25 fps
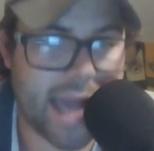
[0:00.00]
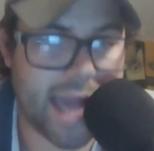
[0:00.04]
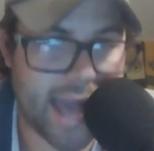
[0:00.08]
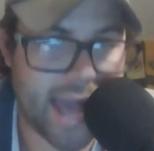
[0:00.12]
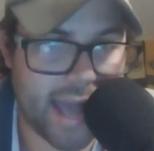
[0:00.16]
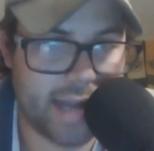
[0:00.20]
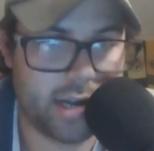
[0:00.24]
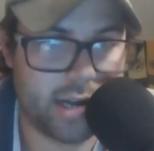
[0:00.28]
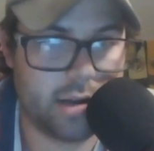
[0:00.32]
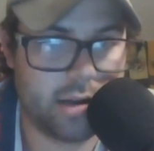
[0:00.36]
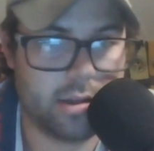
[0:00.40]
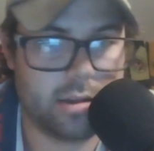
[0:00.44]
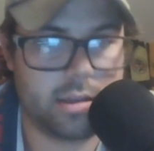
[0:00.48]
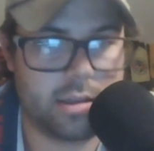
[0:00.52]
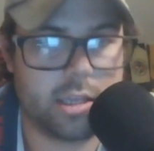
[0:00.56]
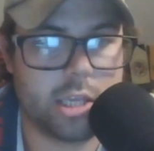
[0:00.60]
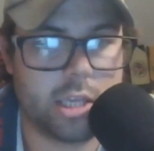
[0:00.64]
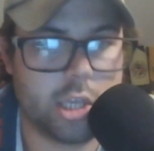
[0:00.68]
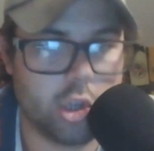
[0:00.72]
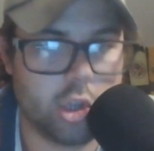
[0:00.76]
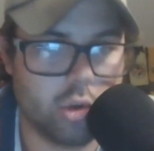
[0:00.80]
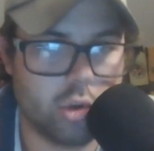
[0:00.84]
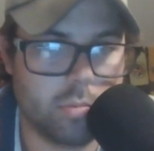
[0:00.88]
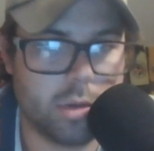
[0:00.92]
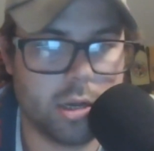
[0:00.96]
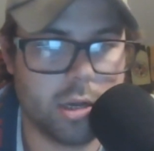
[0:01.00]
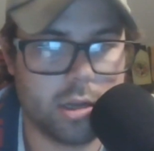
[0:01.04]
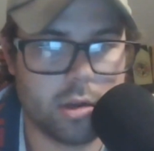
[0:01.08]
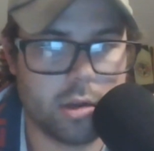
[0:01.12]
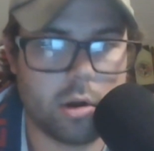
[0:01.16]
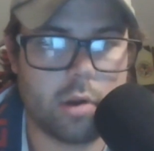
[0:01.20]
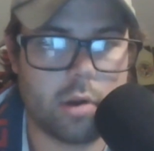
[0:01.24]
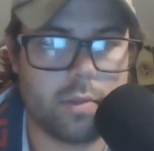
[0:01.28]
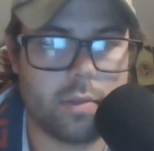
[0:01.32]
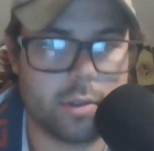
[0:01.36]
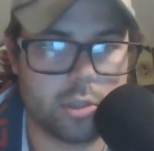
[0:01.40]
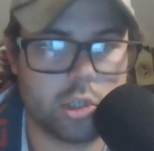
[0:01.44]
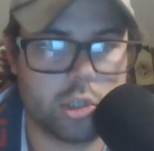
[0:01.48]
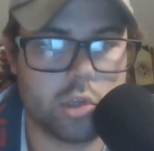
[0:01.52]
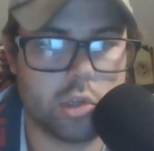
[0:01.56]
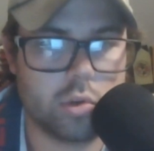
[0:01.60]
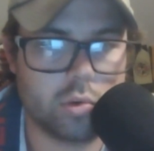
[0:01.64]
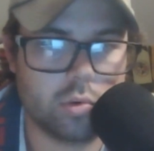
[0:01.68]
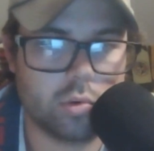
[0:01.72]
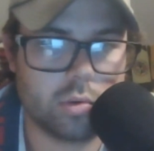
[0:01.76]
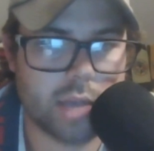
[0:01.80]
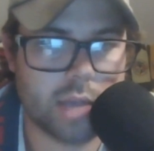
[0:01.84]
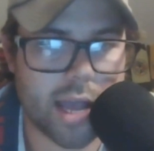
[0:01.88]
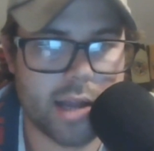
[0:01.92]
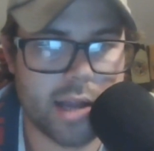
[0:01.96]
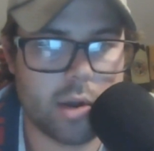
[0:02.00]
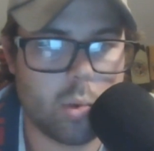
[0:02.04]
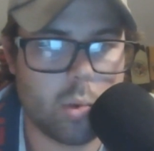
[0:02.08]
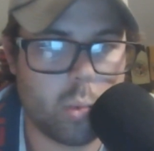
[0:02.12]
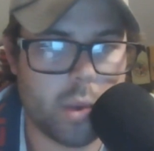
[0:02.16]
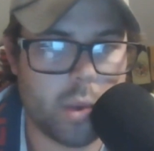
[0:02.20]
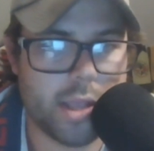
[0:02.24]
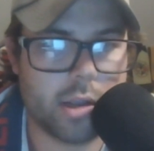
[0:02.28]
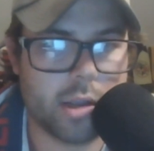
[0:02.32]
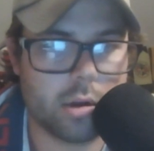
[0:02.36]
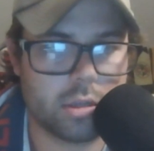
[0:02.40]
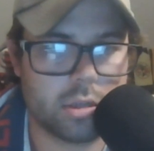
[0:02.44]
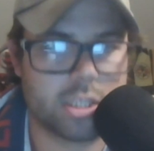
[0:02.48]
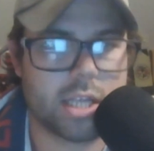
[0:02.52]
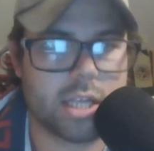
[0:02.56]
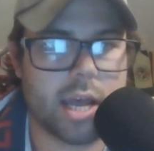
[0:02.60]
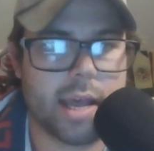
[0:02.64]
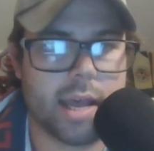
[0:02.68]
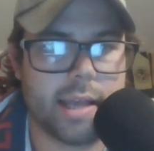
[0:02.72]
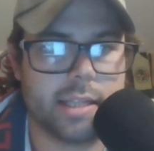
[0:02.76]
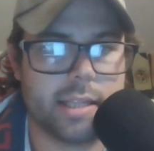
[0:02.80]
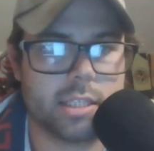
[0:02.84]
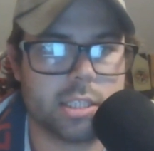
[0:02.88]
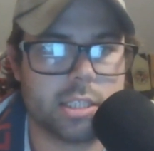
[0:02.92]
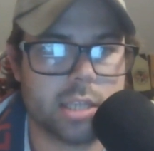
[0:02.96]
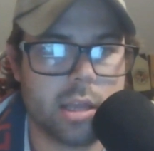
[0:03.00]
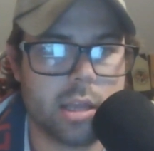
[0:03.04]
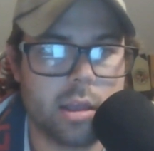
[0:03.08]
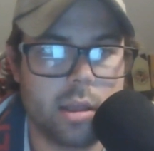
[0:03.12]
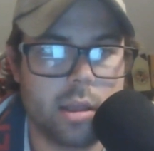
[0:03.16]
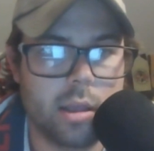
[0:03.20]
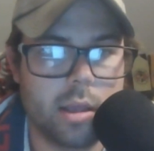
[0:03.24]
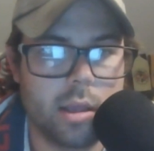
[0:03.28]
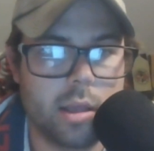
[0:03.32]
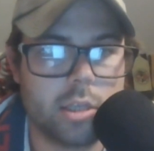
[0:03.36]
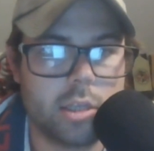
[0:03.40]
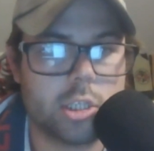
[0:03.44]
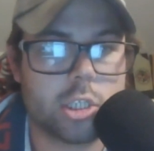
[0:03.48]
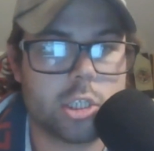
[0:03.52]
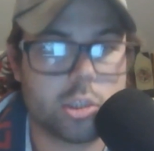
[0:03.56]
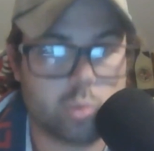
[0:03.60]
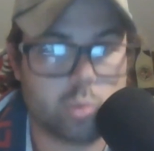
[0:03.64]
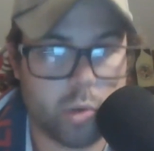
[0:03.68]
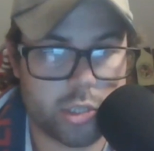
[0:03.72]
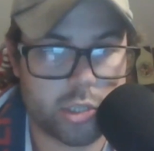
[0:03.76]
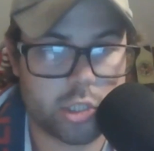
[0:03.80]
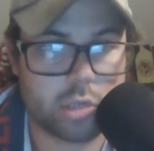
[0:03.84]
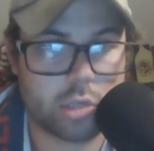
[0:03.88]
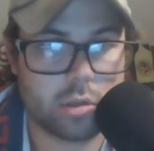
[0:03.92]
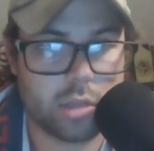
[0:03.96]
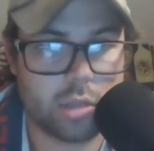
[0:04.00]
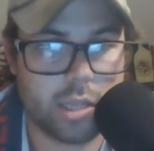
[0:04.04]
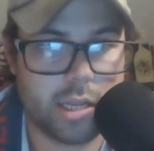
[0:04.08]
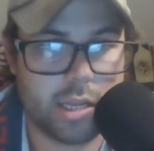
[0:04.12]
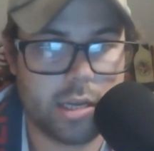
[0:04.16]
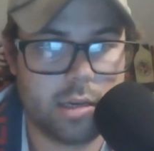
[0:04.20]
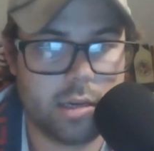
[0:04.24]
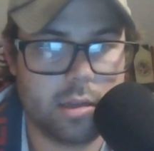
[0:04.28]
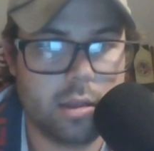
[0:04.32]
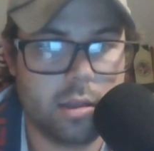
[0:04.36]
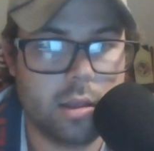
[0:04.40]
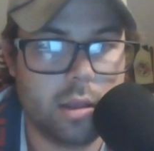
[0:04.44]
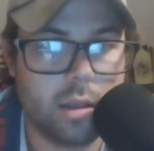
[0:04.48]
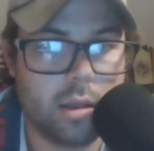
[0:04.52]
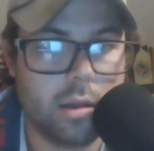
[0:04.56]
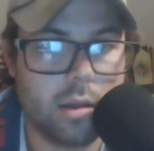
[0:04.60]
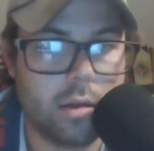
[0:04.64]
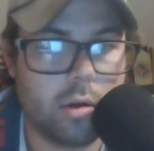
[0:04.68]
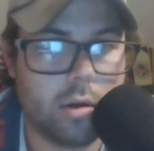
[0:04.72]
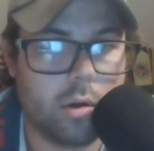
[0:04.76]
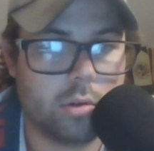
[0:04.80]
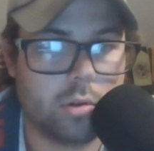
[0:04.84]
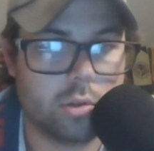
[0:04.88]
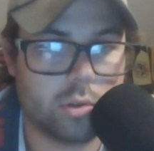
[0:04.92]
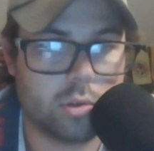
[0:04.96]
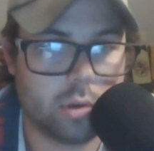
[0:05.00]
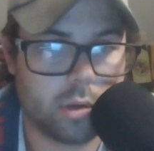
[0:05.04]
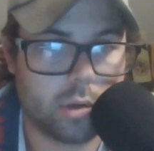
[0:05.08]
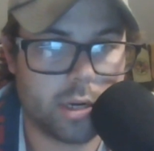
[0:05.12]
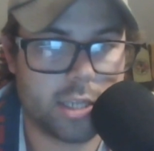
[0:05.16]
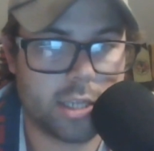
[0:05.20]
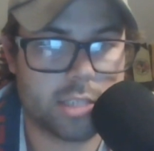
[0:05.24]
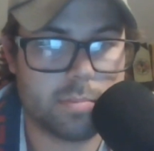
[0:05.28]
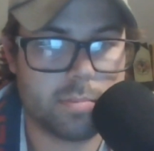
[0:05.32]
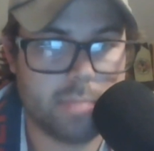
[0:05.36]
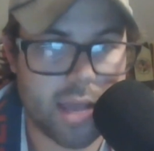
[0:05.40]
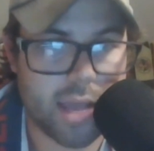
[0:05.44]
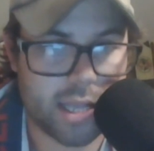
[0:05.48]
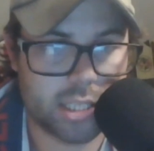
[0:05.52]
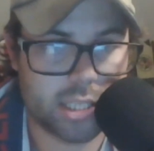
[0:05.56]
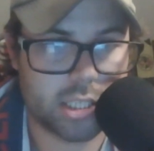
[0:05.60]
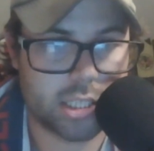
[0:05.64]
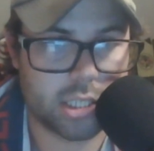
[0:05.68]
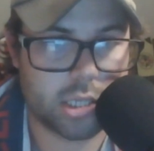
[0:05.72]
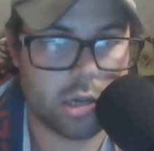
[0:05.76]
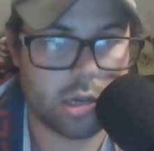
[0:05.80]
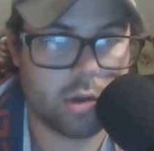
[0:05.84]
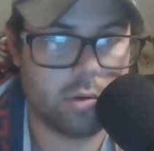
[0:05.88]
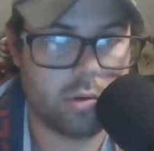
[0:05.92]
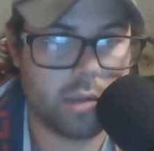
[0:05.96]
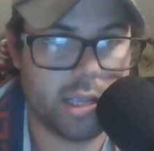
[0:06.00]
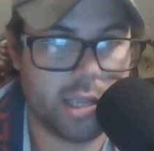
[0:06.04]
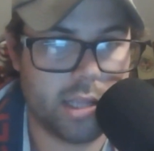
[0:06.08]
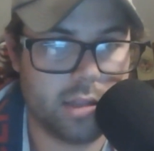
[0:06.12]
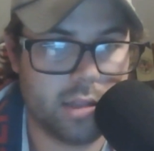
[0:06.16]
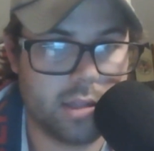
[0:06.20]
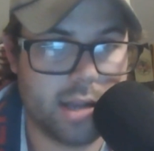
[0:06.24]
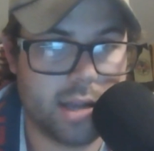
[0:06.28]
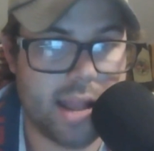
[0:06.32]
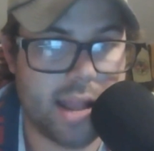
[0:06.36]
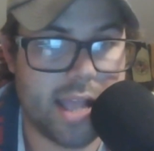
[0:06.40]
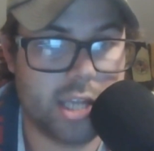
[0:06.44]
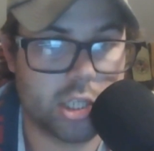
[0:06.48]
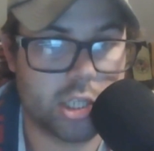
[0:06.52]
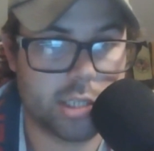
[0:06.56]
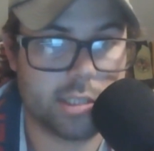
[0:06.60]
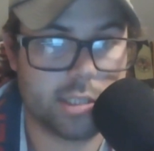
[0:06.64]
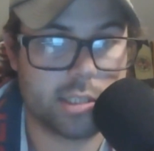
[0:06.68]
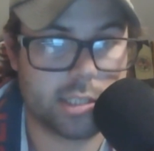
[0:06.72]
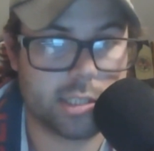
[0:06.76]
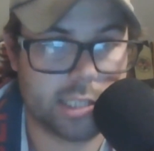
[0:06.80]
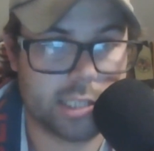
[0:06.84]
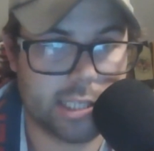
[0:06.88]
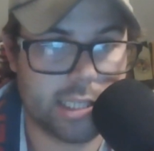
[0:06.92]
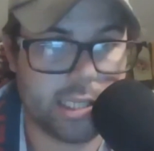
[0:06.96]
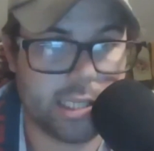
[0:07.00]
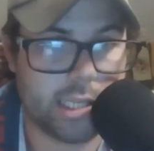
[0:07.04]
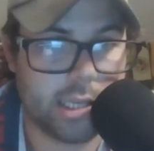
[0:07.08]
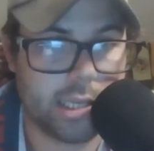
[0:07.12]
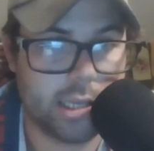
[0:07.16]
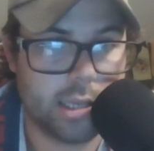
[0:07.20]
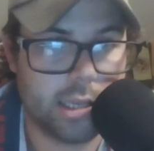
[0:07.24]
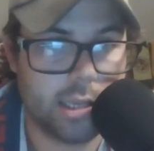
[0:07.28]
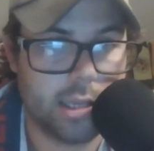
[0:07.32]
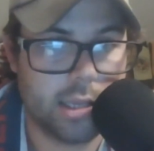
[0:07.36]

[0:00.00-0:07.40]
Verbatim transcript: Canada, Cuba are the two kind of weaker sides. Switzerland, Honduras, Mexico in the Nations League.